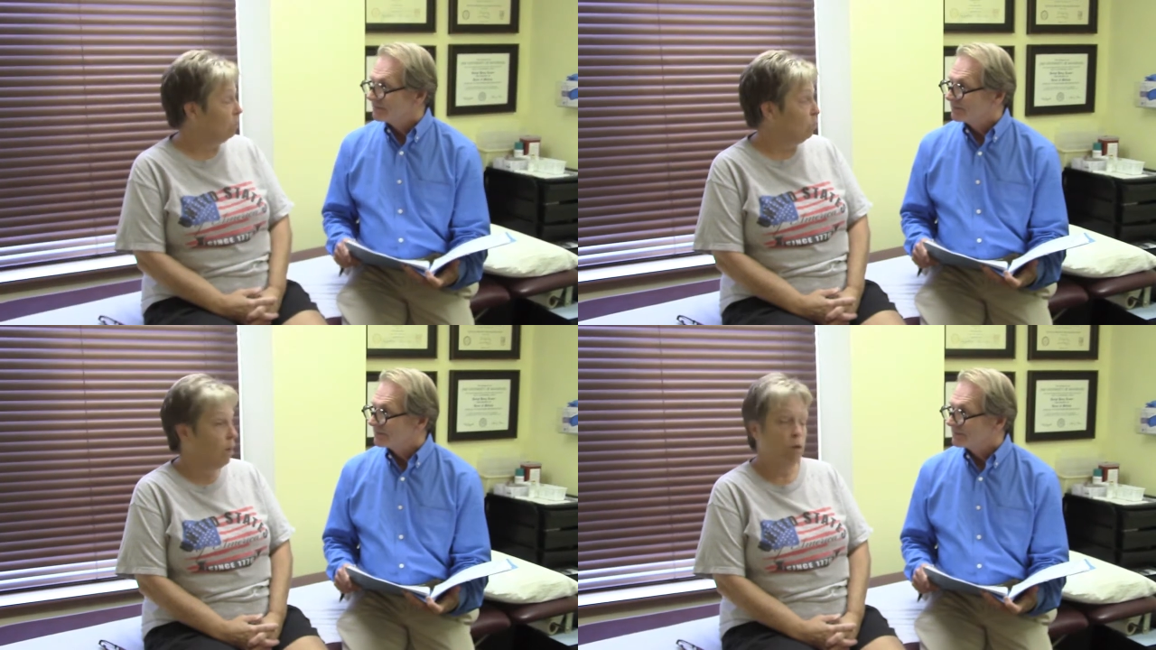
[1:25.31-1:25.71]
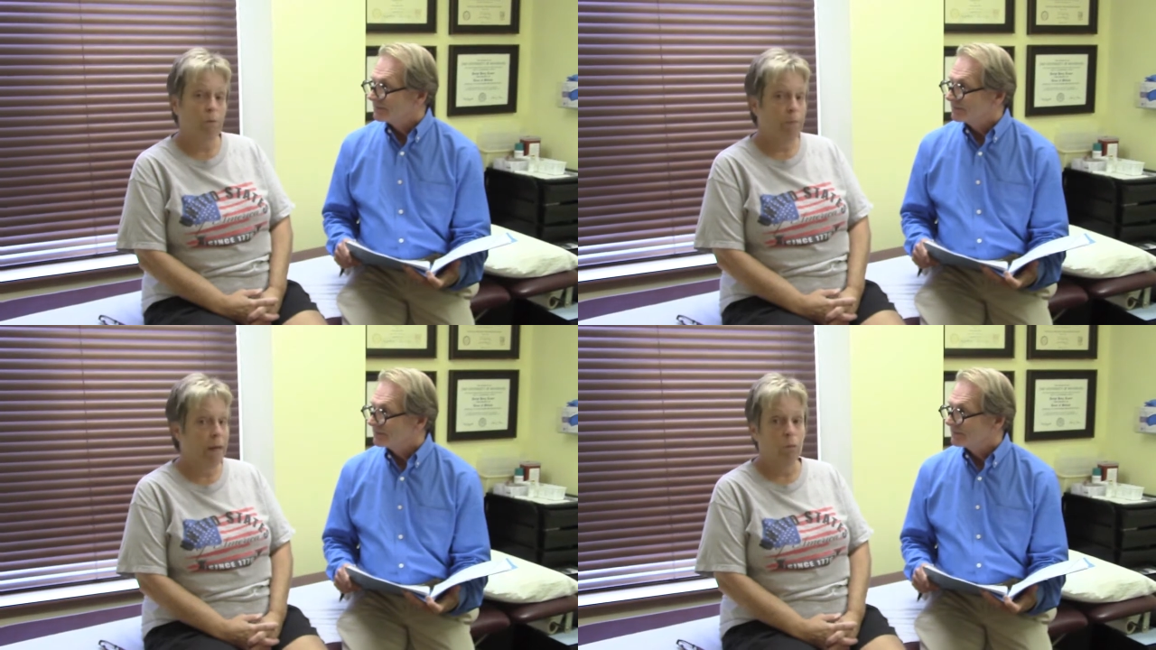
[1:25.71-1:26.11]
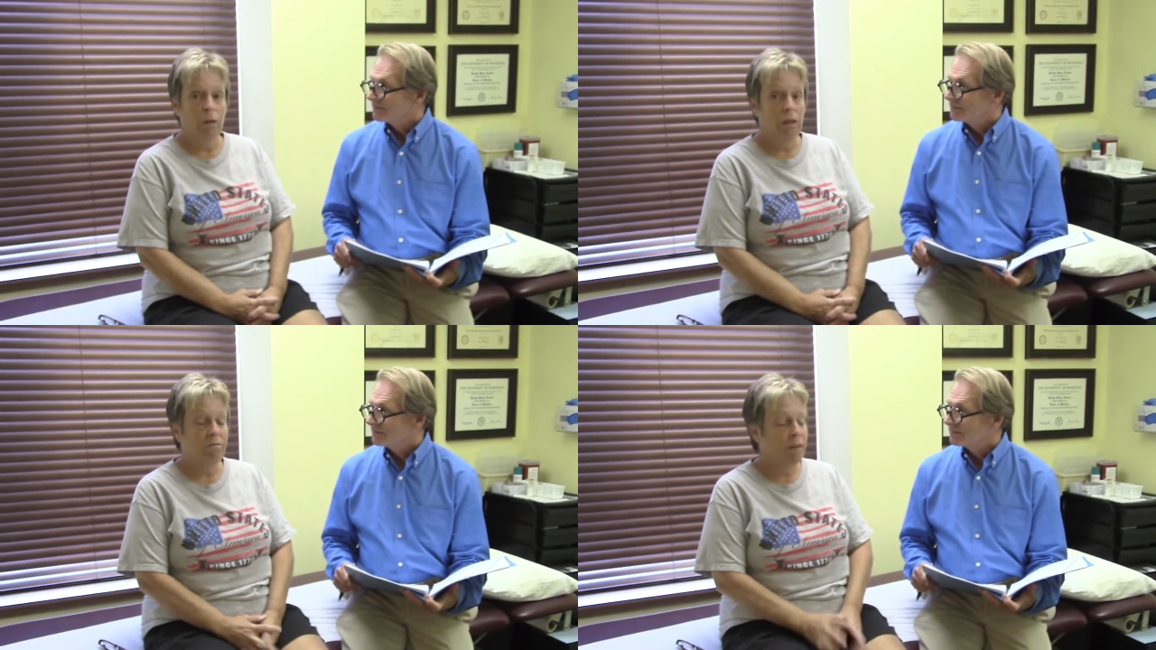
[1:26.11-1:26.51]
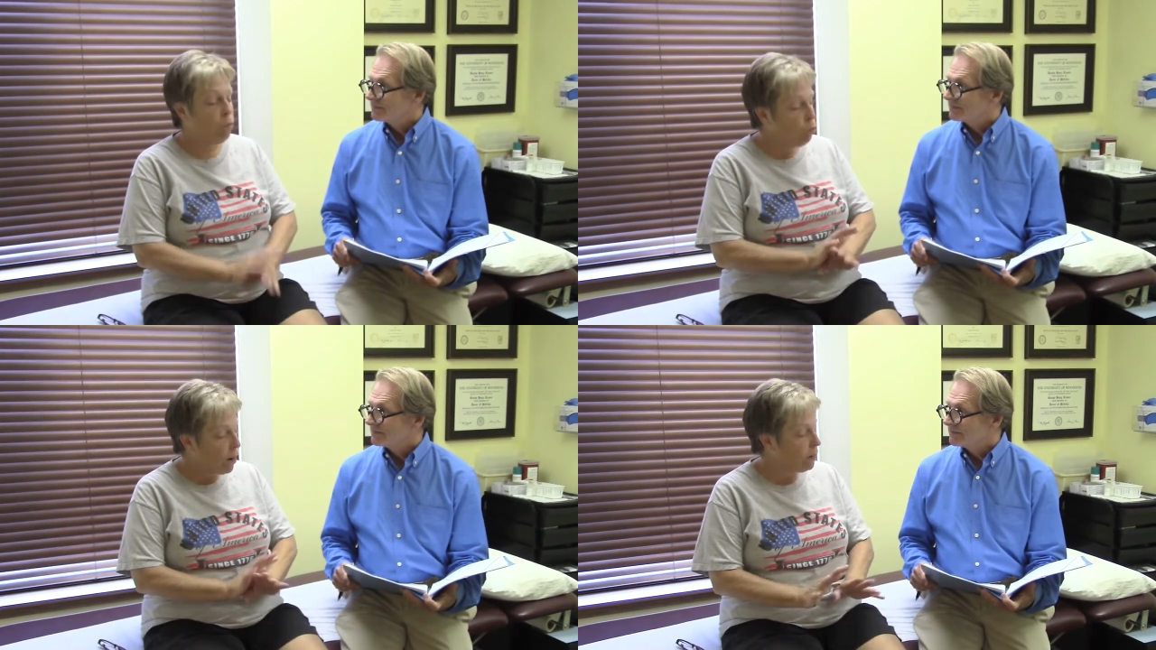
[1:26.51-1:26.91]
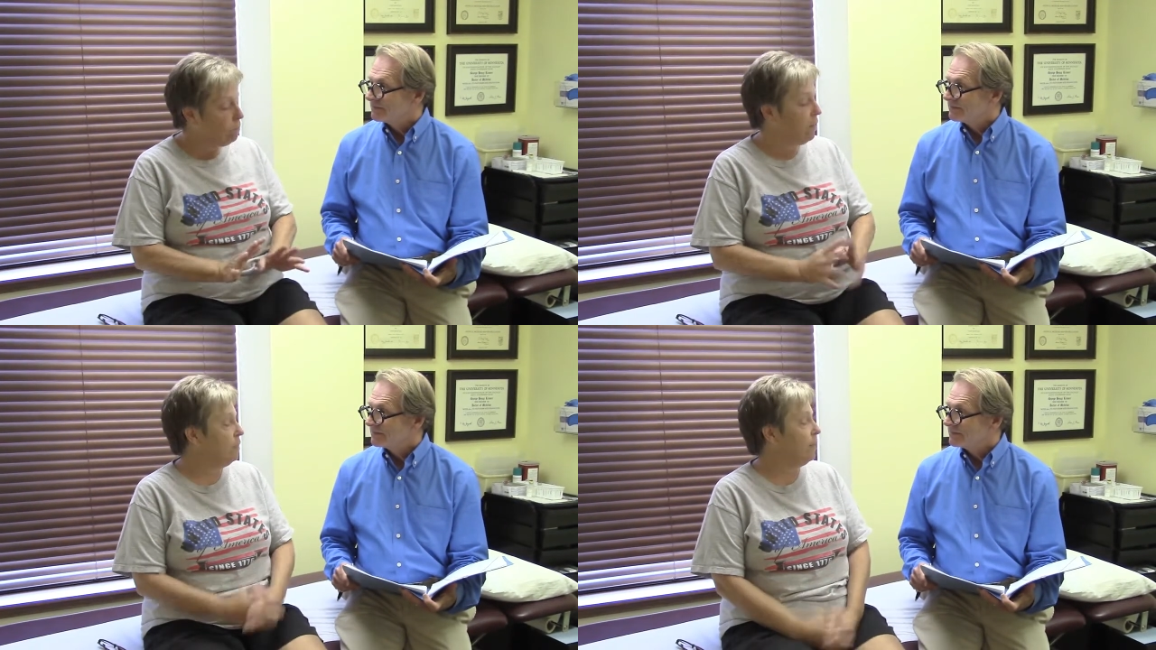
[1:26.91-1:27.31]
Speaker 1: Remarkable pain relief. I'd
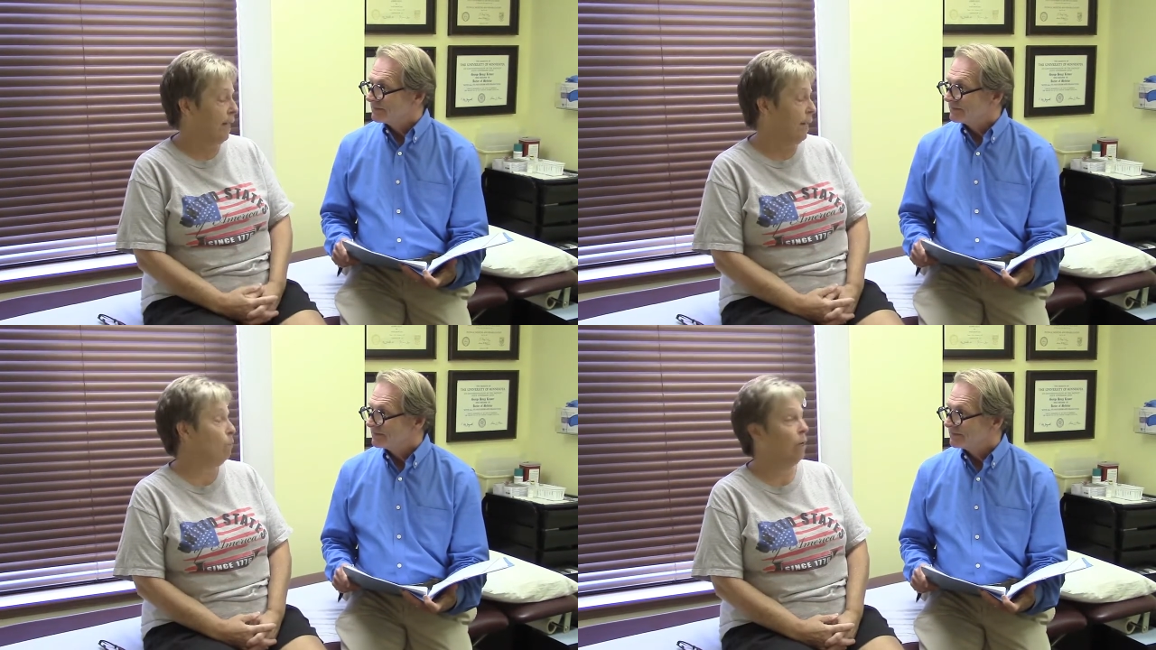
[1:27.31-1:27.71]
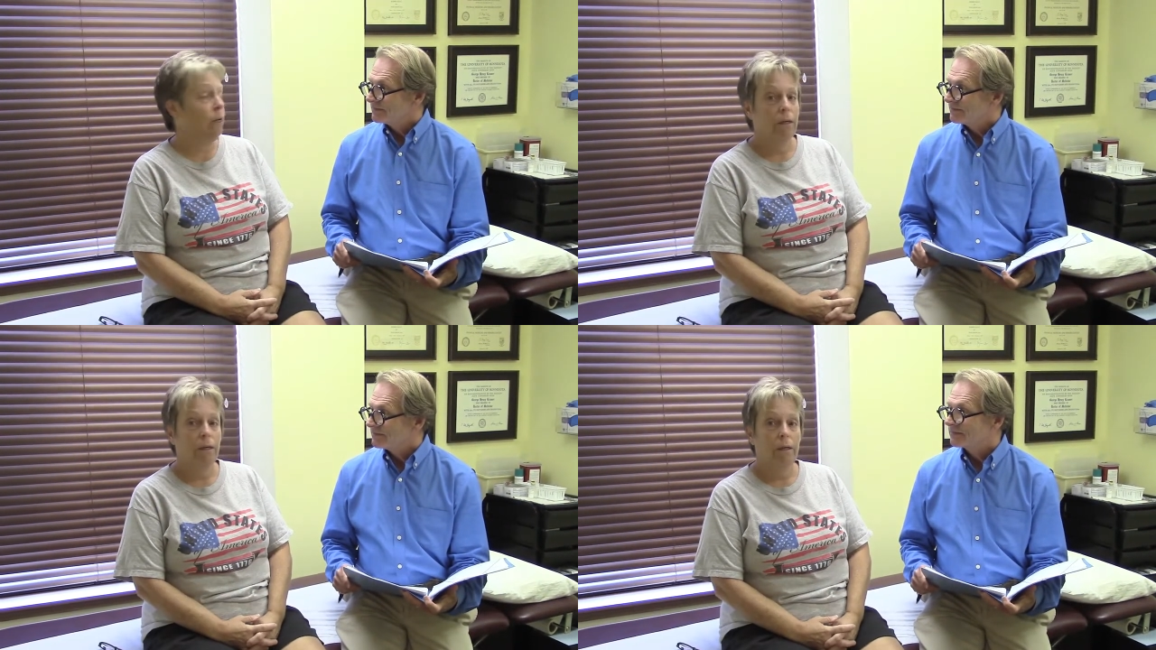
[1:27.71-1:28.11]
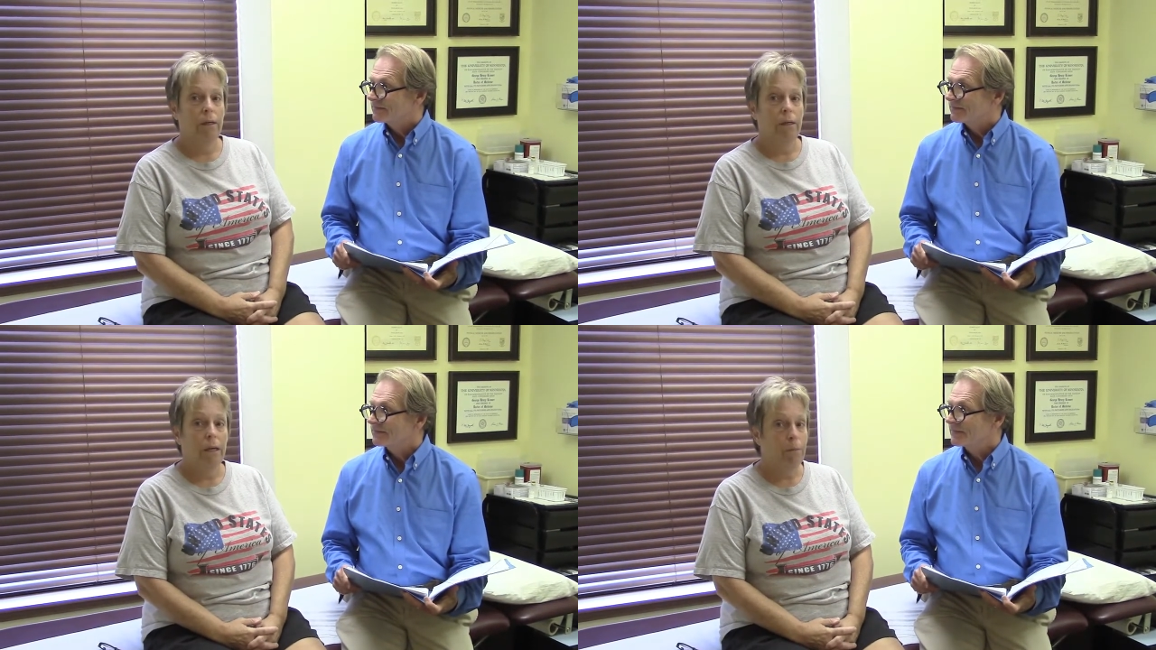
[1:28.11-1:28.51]
recommend it to anybody.